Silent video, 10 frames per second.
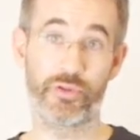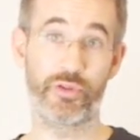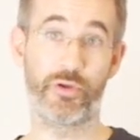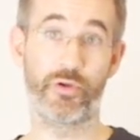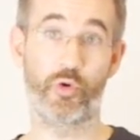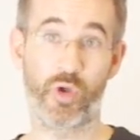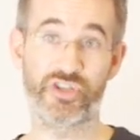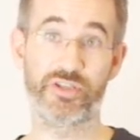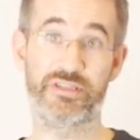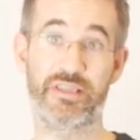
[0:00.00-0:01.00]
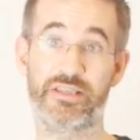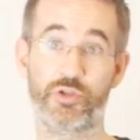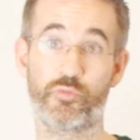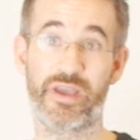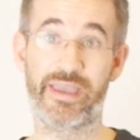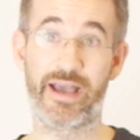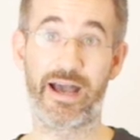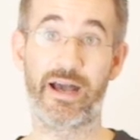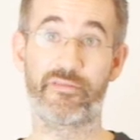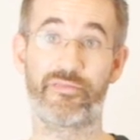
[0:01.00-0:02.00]
the questions that you may
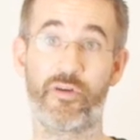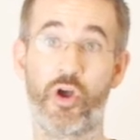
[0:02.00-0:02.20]
have